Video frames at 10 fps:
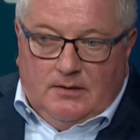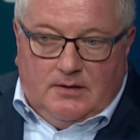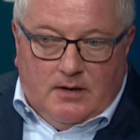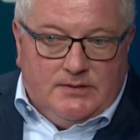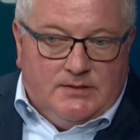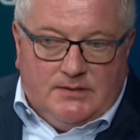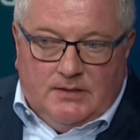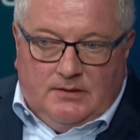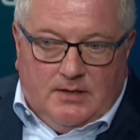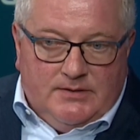dozens
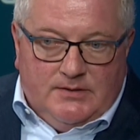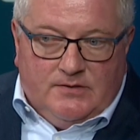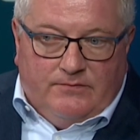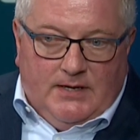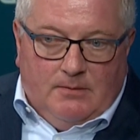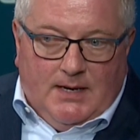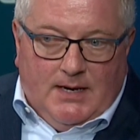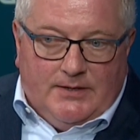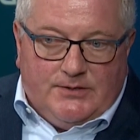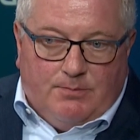and dozens of
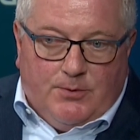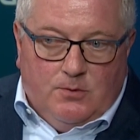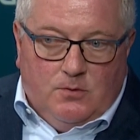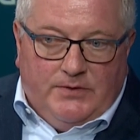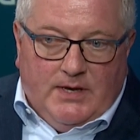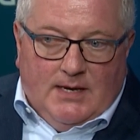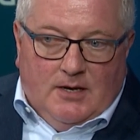antibiotics approved,